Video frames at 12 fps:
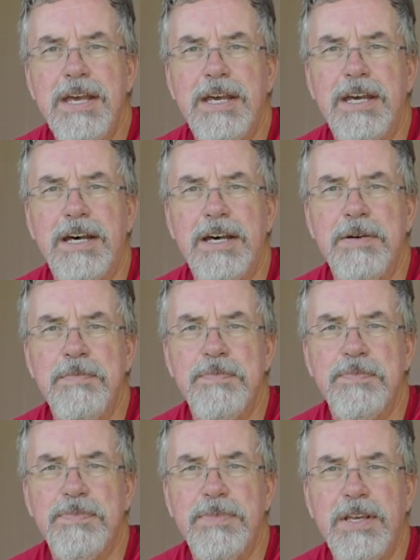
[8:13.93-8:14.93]

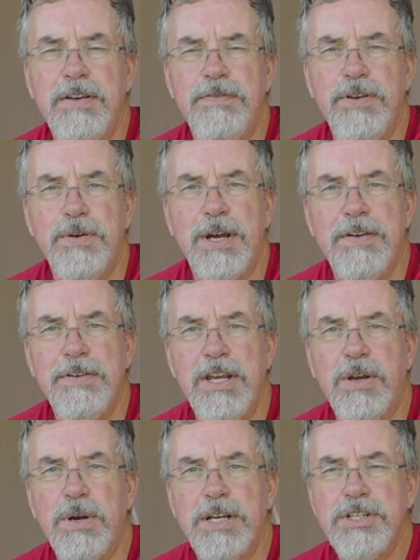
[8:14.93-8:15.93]
Um, if you have
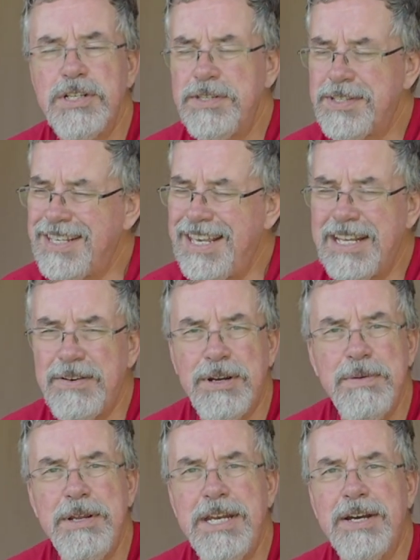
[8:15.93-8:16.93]
any questions, again,
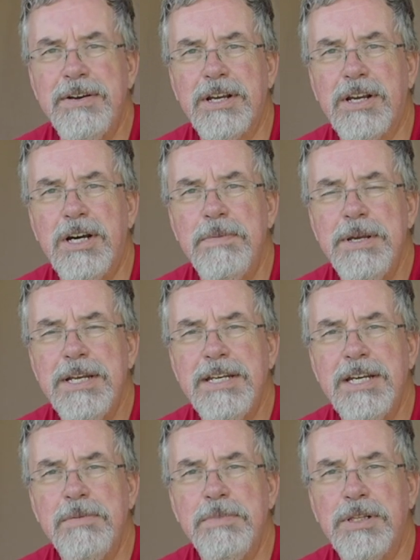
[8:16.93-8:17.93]
write me down a comment
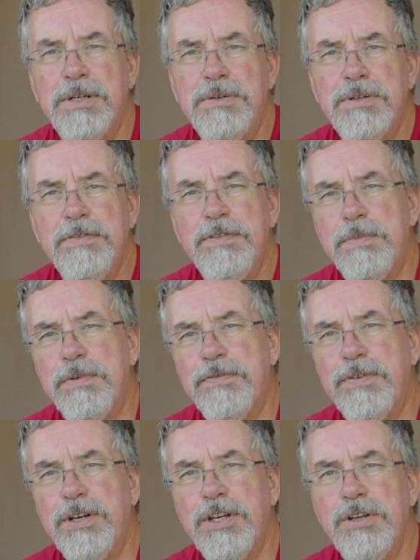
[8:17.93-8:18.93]
down below, or if you
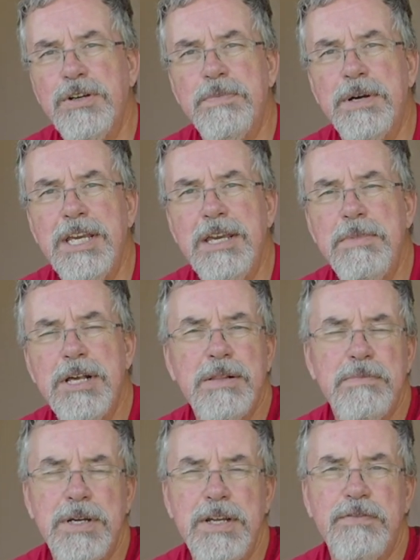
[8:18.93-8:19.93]
prefer to do it by
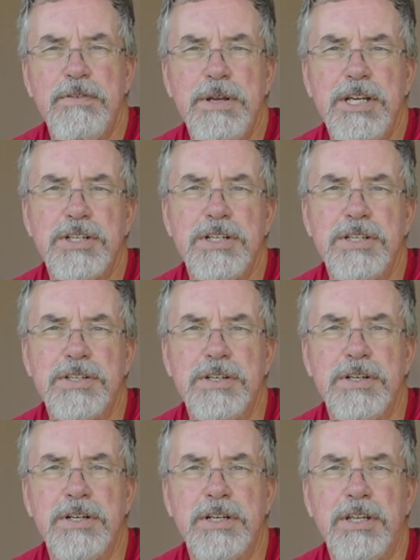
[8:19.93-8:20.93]
email, my information is
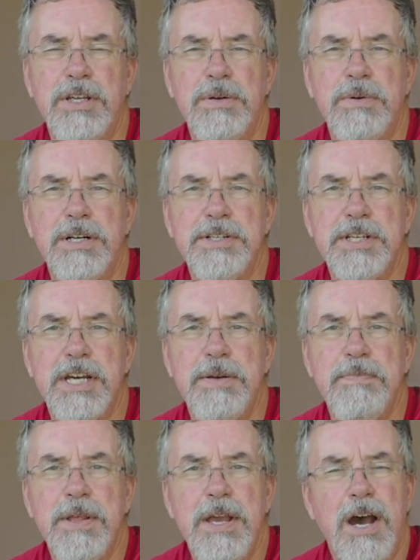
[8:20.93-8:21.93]
good on
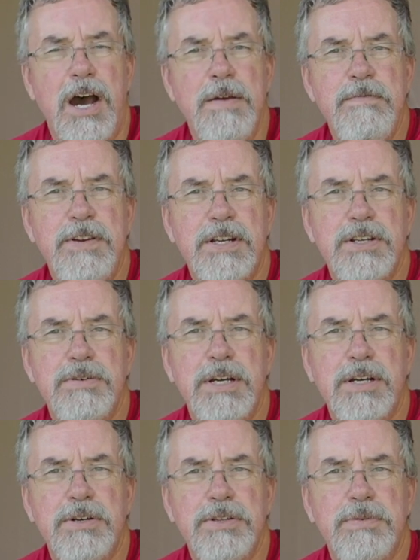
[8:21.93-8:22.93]
QRZ. I'm Victor
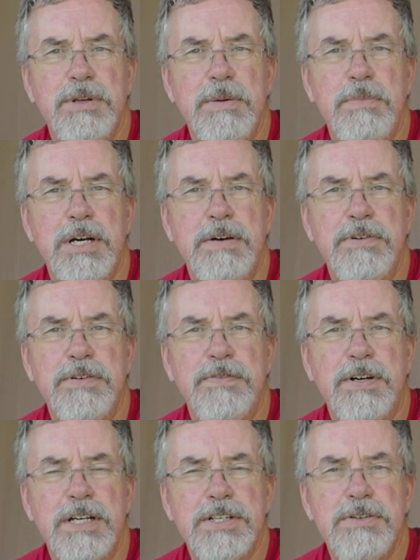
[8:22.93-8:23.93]
Echo 3 Bravo
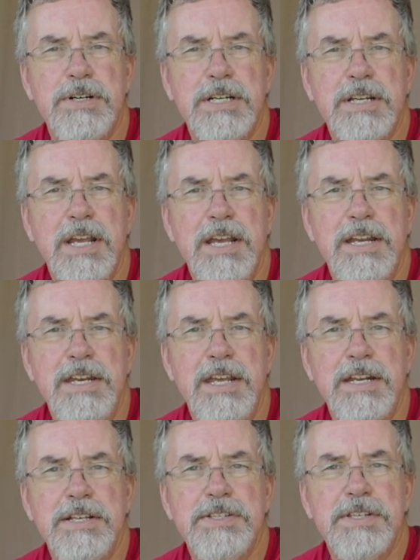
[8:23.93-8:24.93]
Foxtrot,
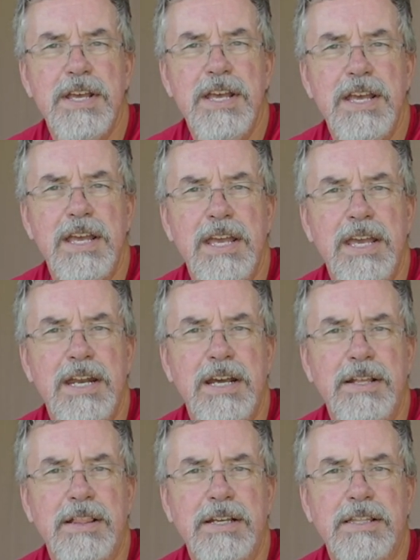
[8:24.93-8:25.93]
Dennis, and
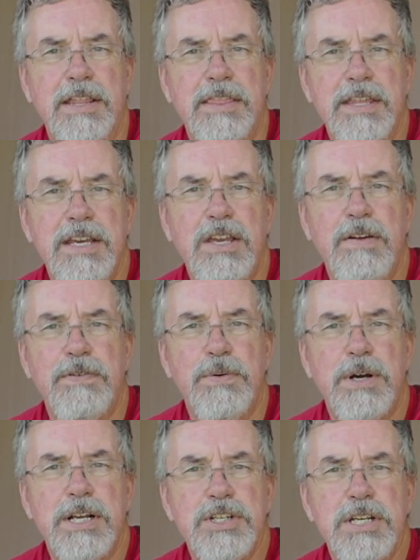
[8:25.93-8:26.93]
I'd like to thank you for
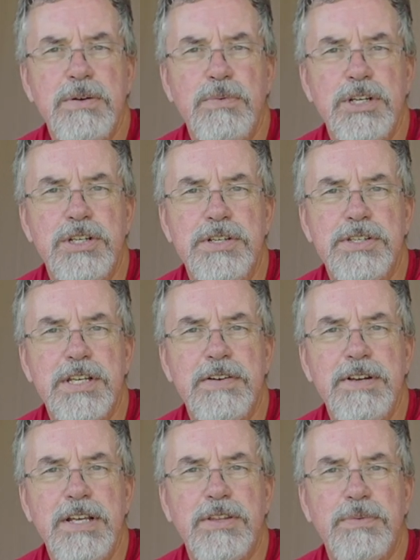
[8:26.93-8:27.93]
watching, wish you
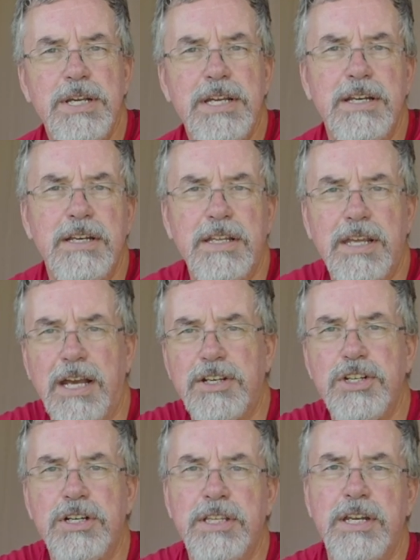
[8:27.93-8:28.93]
73, and
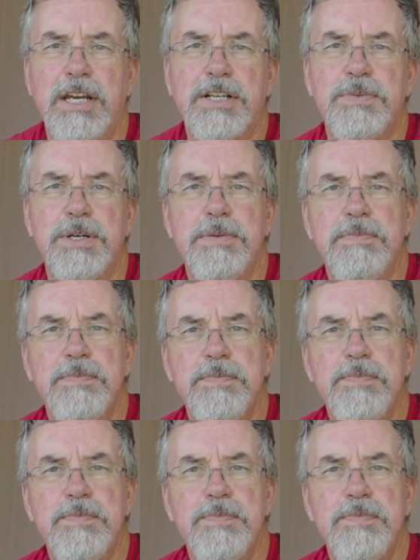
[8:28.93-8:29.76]
catch you on the next one.